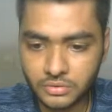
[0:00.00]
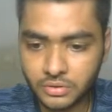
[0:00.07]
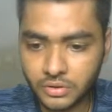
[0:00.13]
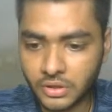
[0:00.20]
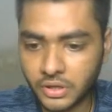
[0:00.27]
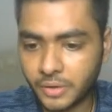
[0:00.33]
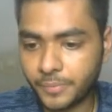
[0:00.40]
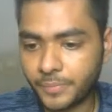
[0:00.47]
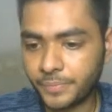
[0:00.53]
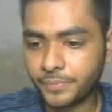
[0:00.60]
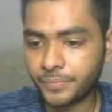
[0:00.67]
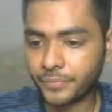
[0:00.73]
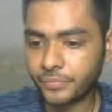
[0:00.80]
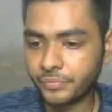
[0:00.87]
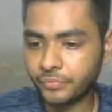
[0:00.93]
Yeah.
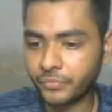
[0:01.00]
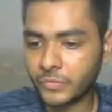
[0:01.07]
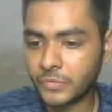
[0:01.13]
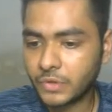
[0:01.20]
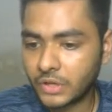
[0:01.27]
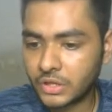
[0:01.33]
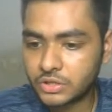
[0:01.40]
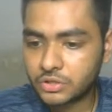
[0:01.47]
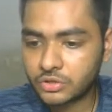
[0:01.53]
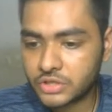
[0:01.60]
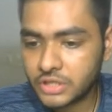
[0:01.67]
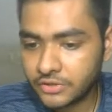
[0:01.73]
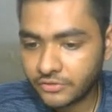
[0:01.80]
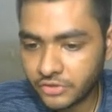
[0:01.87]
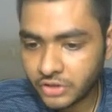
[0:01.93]
So
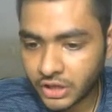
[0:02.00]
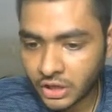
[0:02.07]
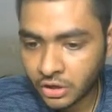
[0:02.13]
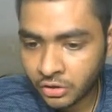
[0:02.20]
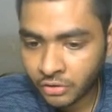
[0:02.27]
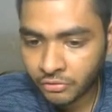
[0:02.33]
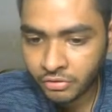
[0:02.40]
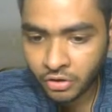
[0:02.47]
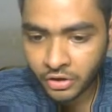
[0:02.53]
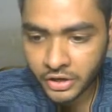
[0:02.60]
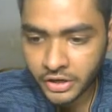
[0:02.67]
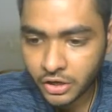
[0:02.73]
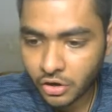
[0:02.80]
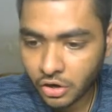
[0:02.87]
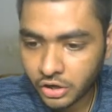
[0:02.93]
see, we
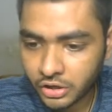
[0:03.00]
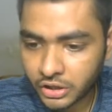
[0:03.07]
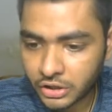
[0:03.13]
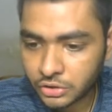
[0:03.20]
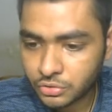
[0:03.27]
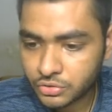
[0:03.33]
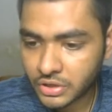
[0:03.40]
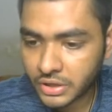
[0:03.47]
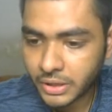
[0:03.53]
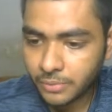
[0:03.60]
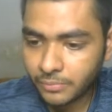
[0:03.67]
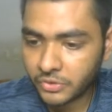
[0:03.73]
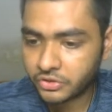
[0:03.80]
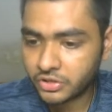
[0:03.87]
already got the username, which